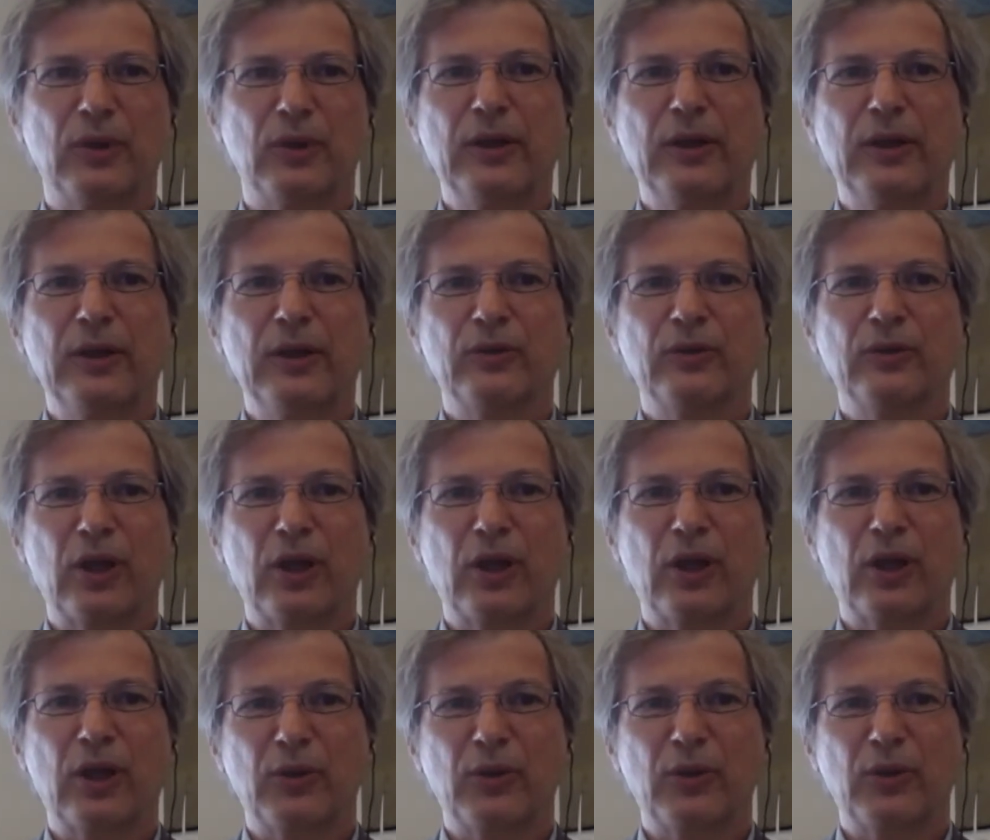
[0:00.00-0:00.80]
So
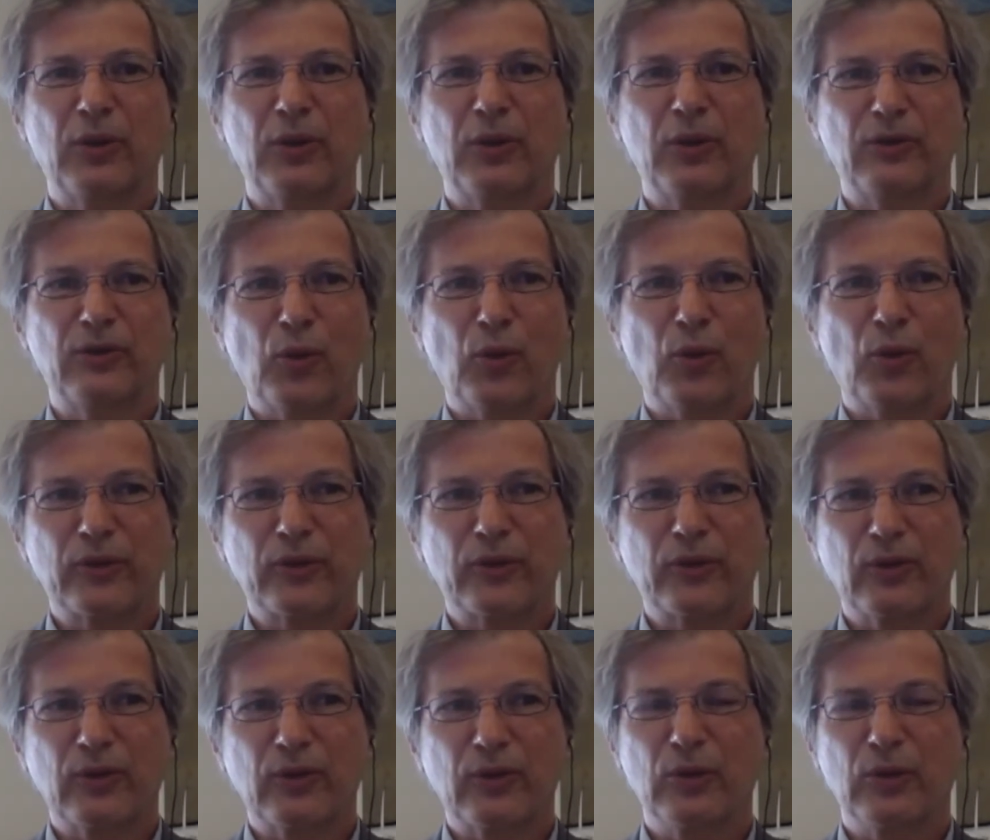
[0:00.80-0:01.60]
KPC supports
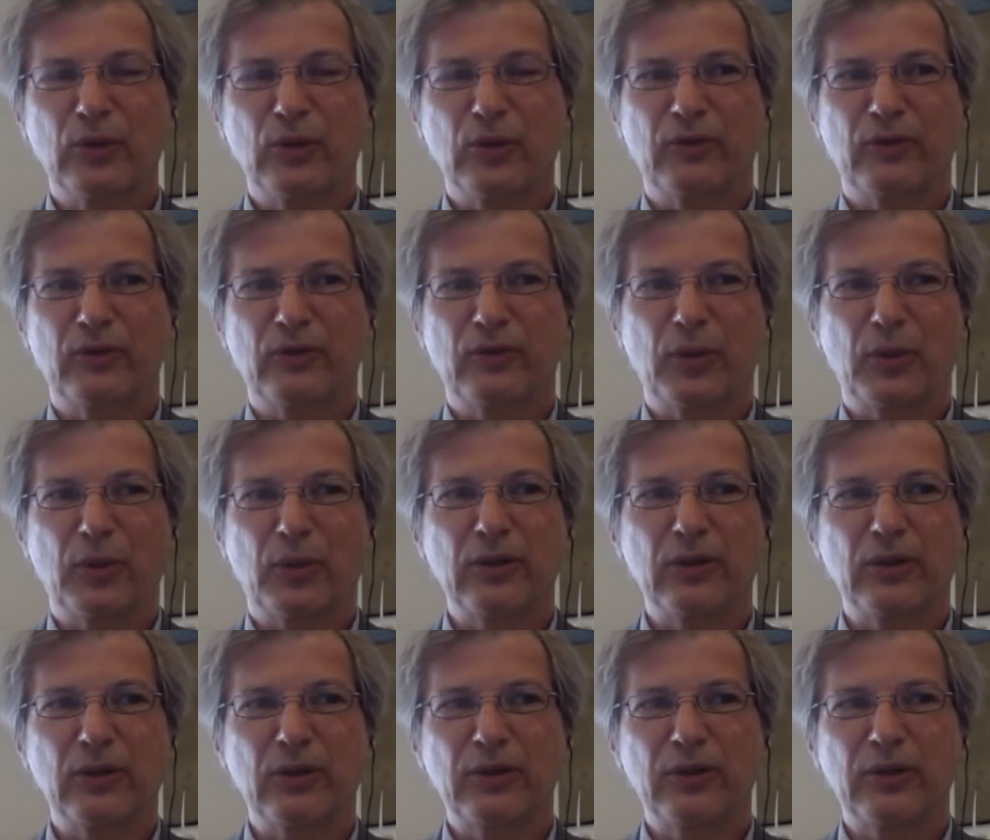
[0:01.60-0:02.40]
the
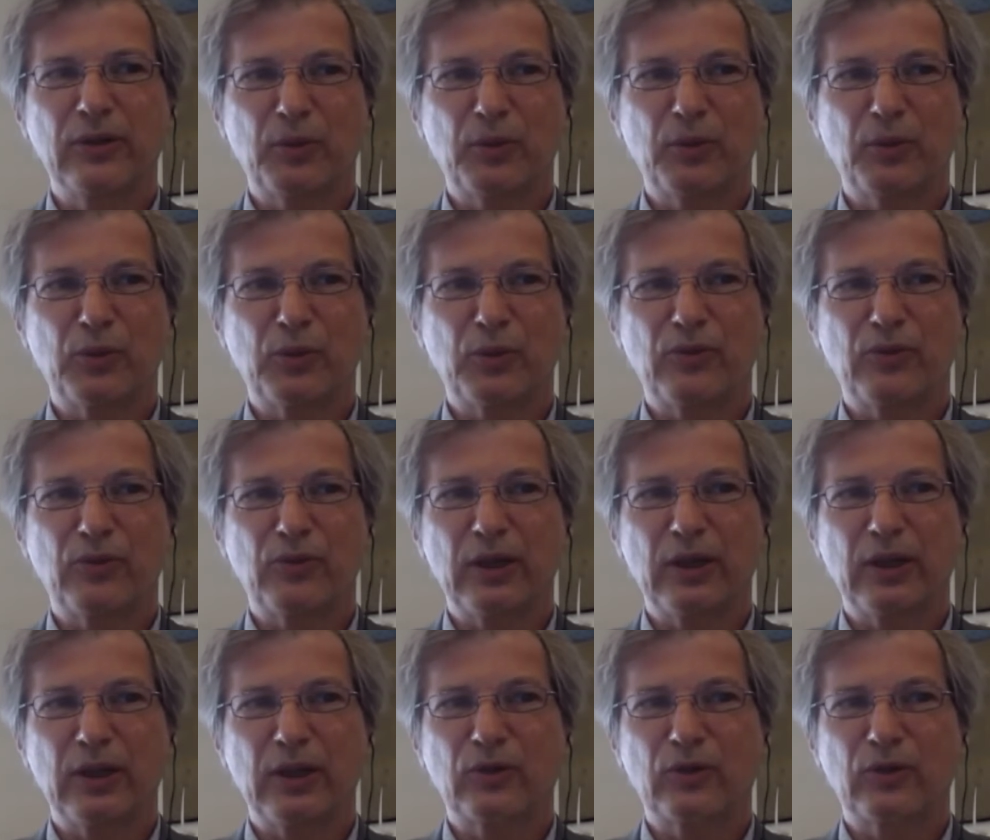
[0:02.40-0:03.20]
municipalities by
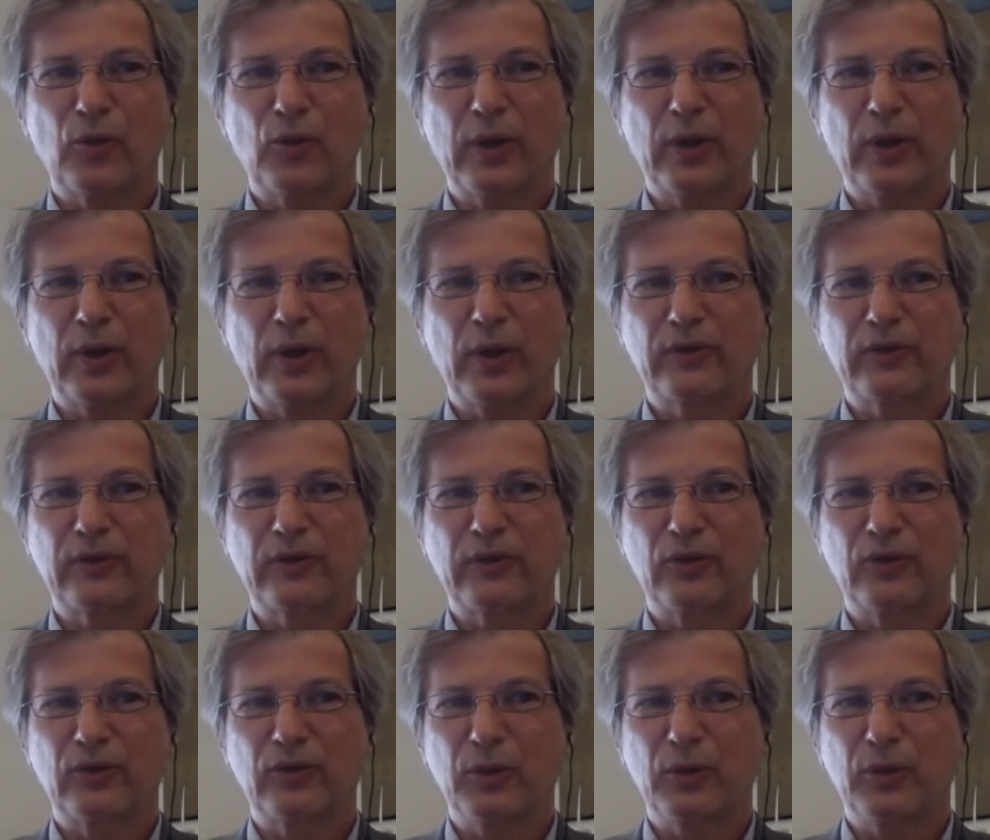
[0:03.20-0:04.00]
providing trainings to
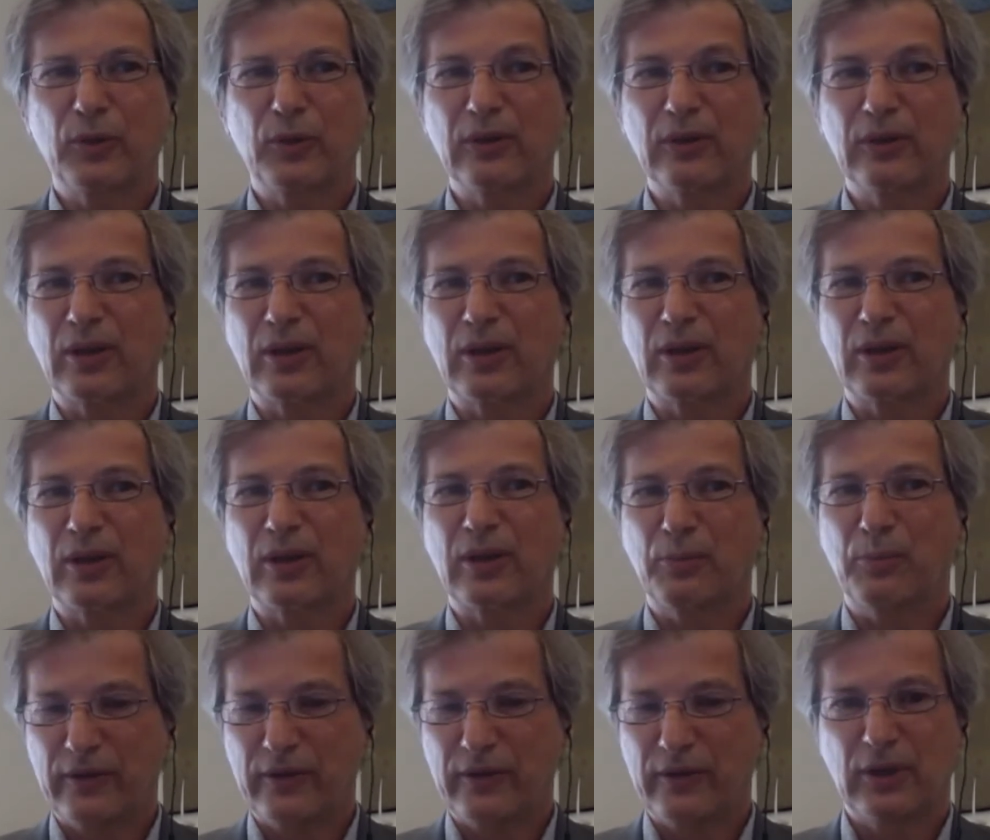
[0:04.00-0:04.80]
build
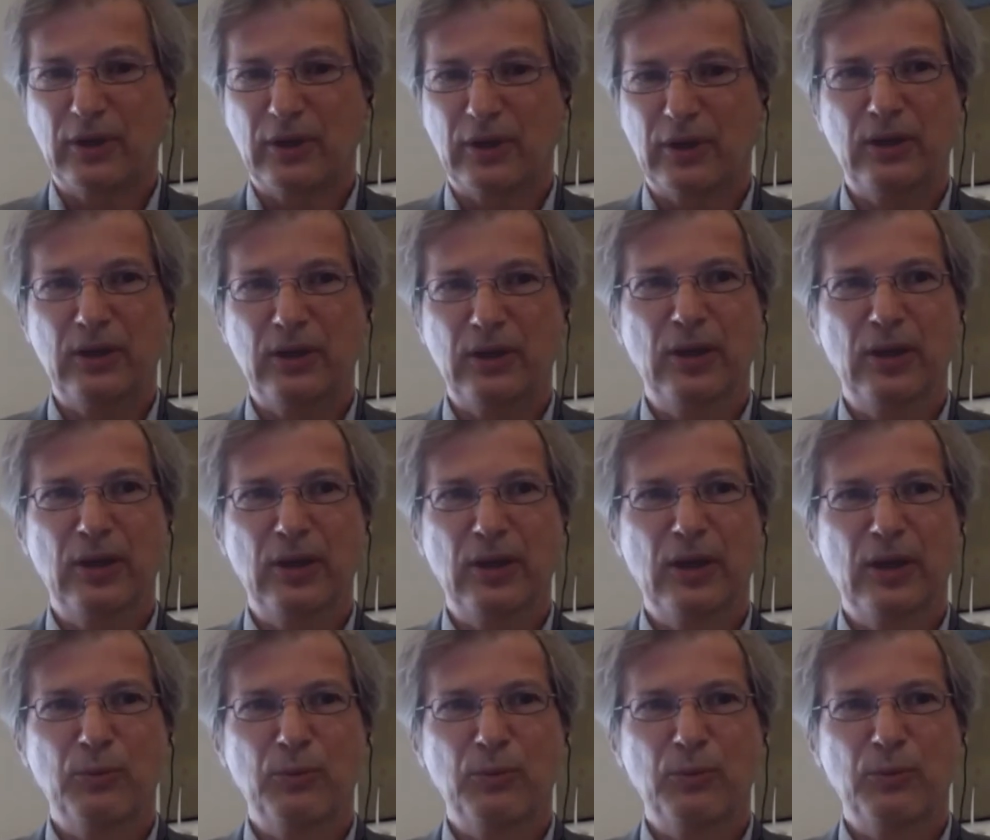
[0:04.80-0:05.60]
capacity,
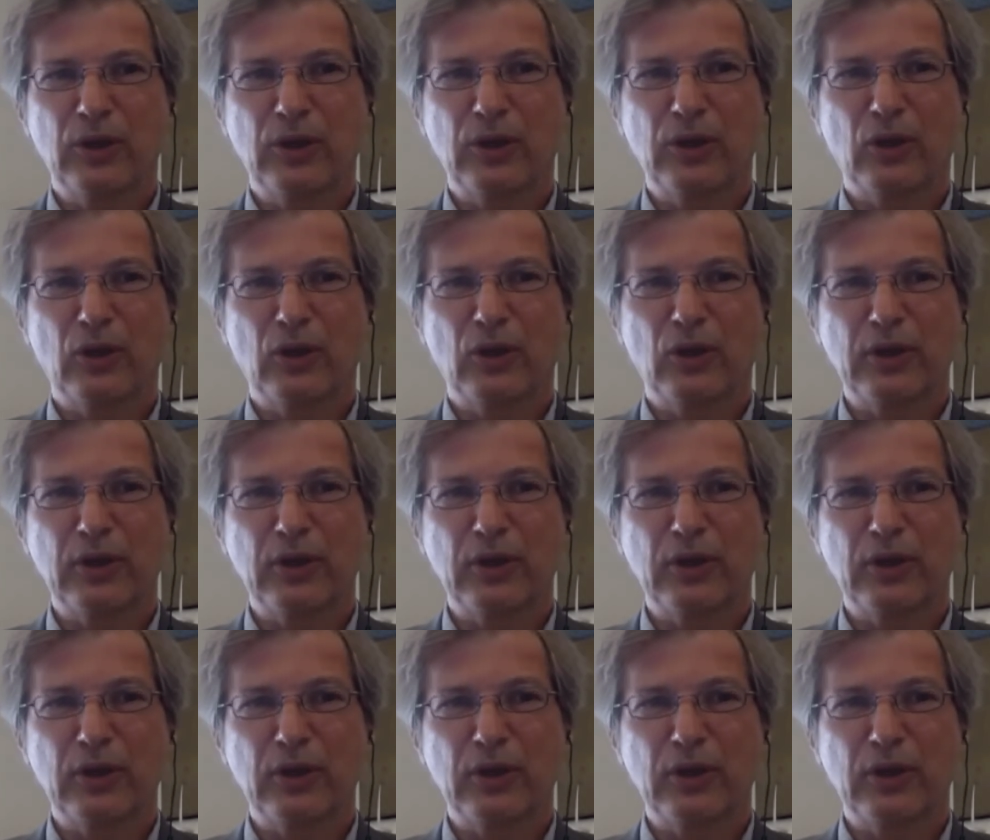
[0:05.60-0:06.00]
but not only